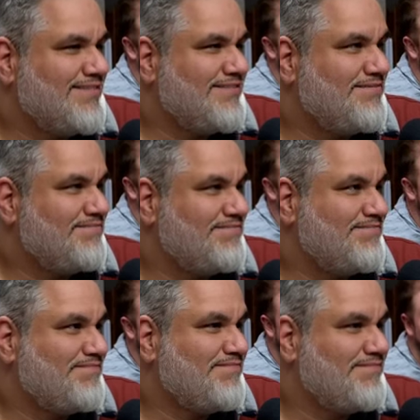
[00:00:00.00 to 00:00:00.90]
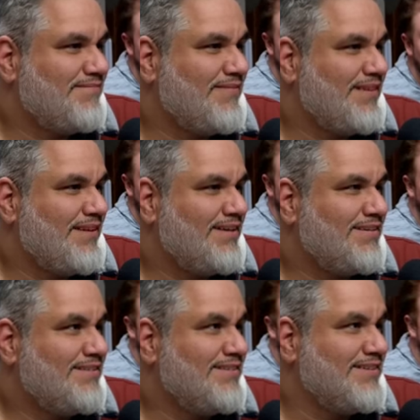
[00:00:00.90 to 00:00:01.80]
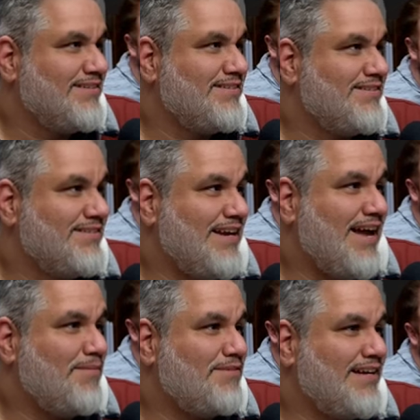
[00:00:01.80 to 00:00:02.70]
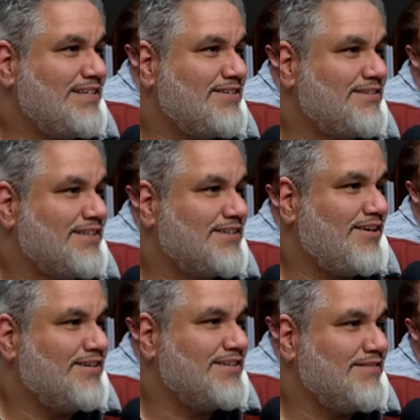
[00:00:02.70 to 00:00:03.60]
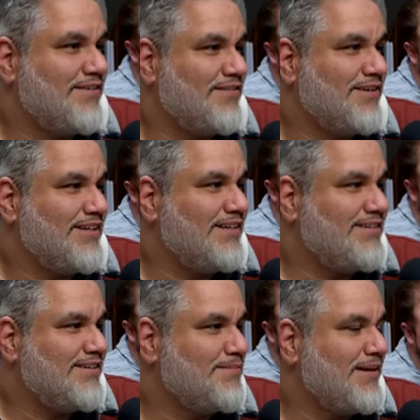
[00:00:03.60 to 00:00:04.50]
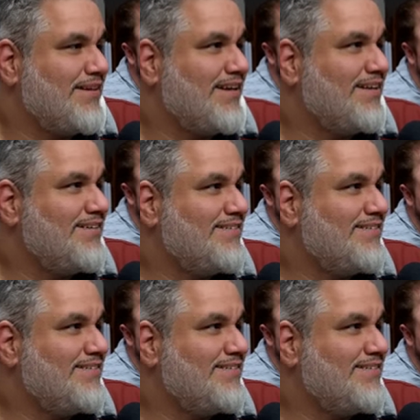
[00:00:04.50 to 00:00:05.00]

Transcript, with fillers: At least we have a board this time. That is better. Yeah, against their six cards, I feel really good about that.